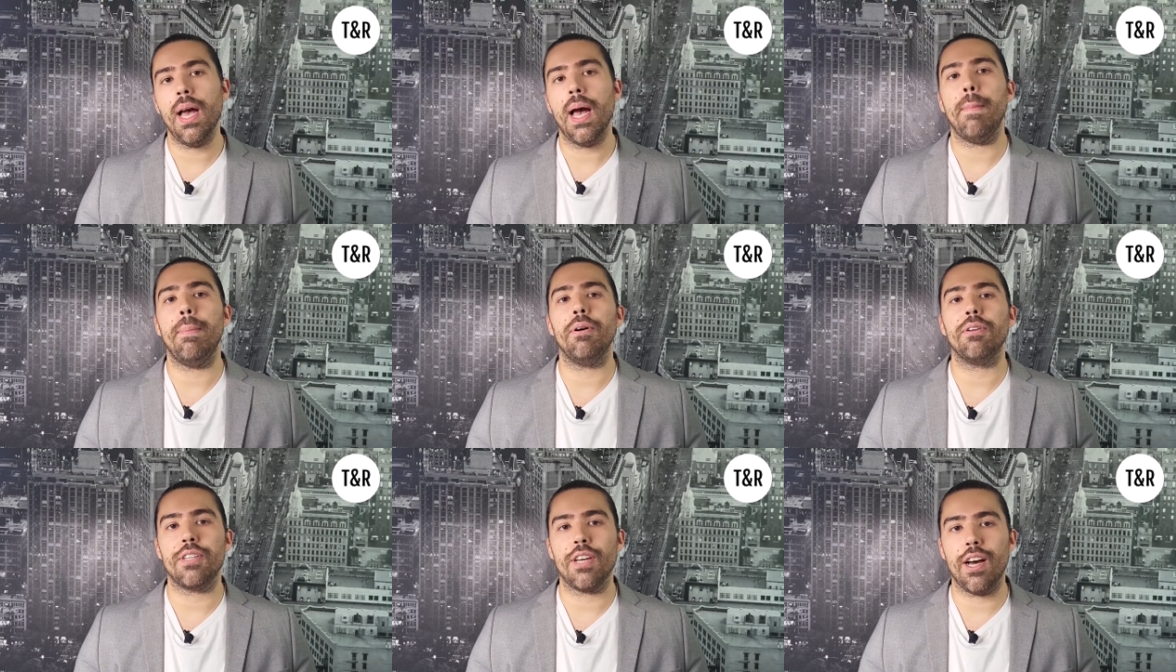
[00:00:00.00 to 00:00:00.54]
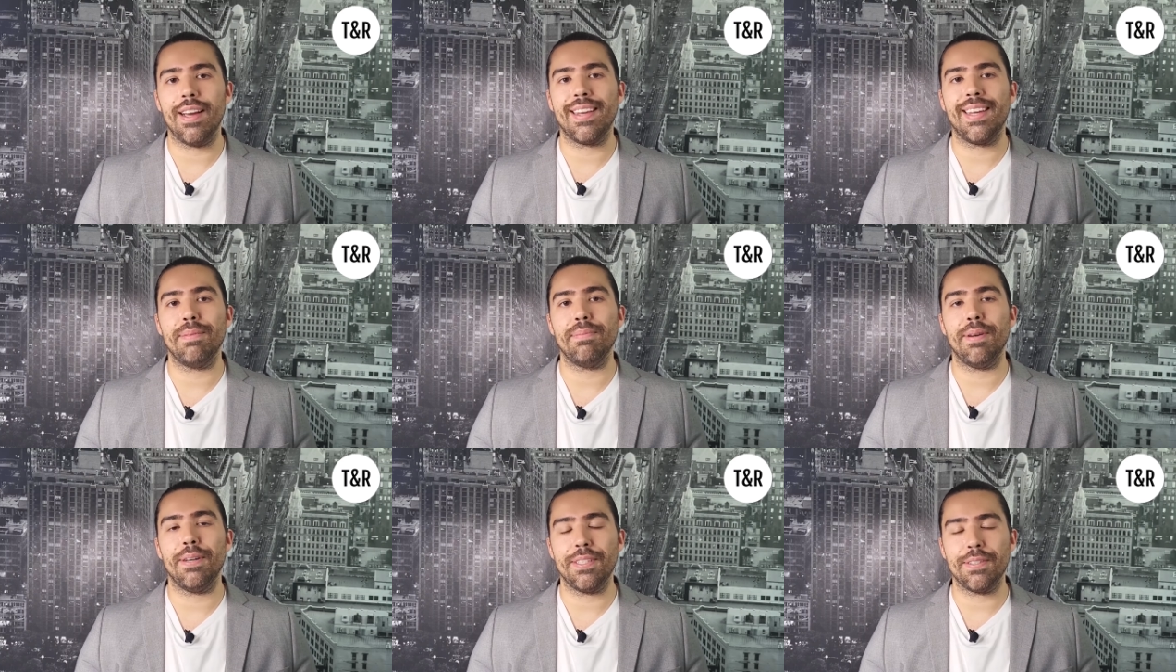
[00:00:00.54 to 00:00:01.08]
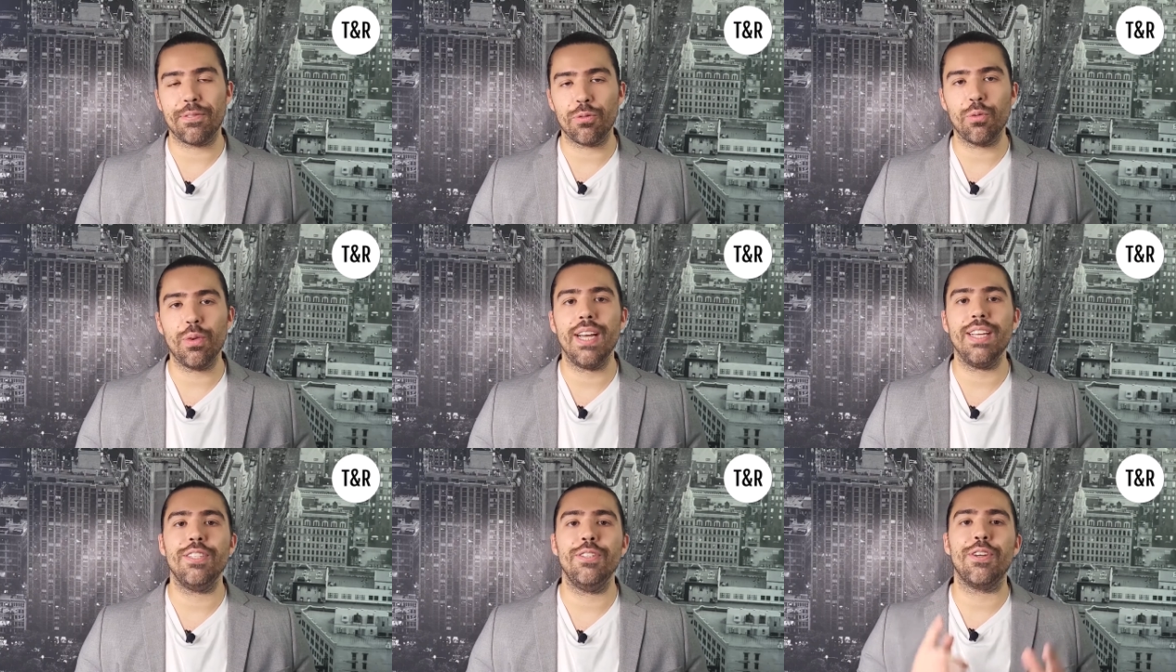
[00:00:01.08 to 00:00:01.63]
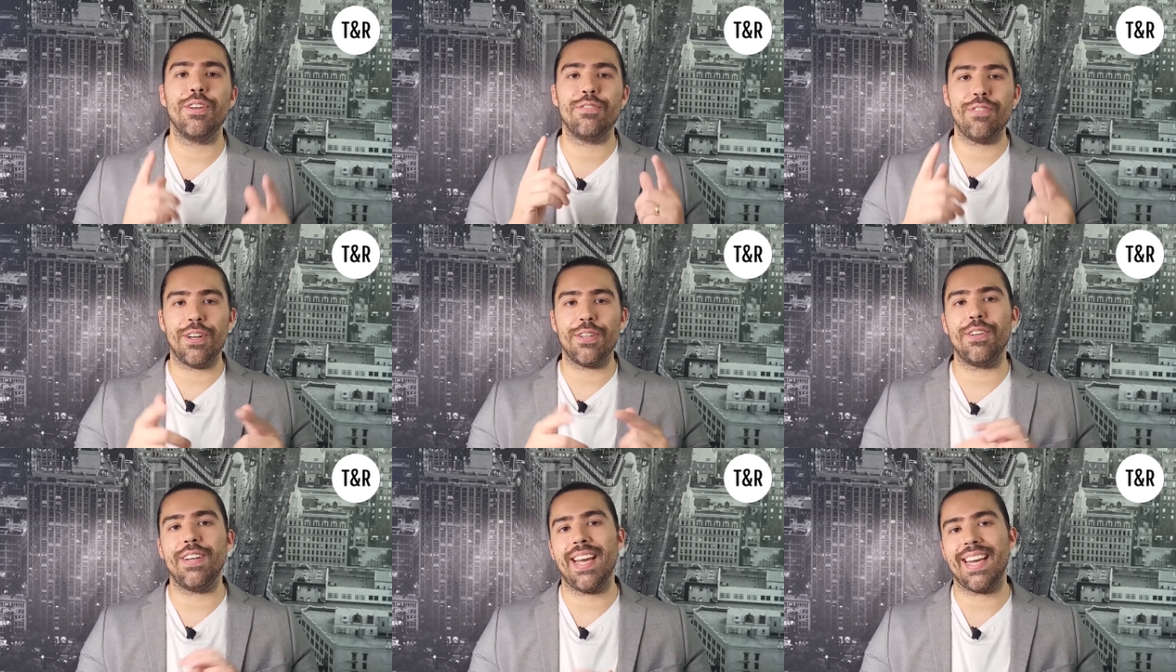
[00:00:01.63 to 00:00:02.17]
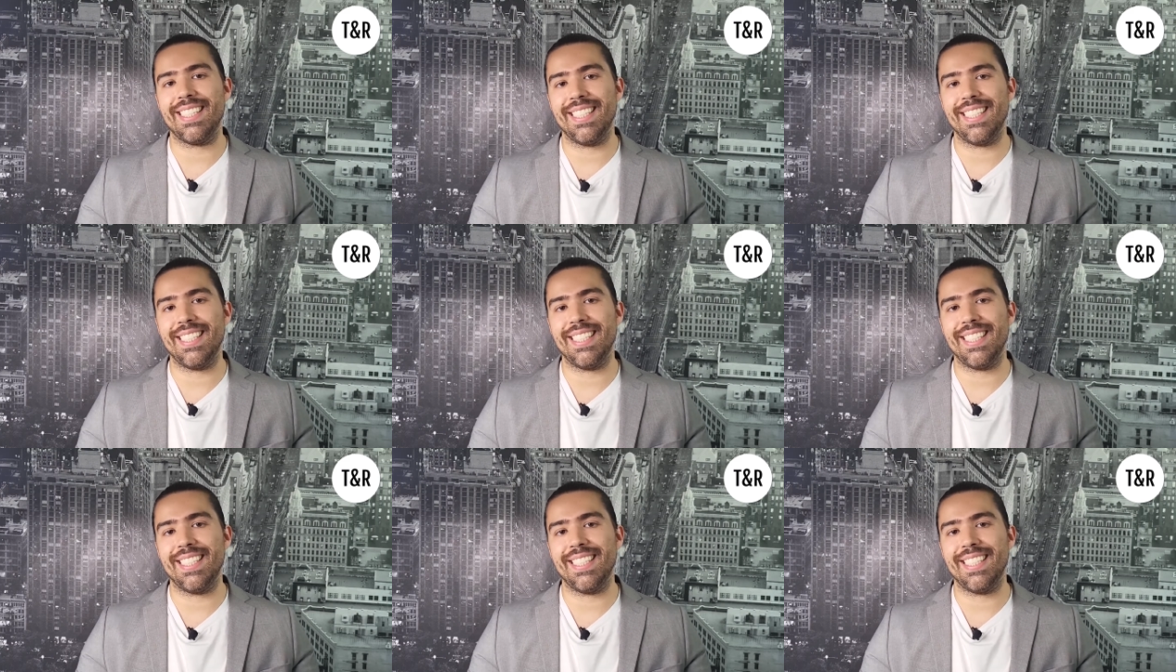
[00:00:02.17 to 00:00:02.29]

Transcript: about talking about different ways you can fund your next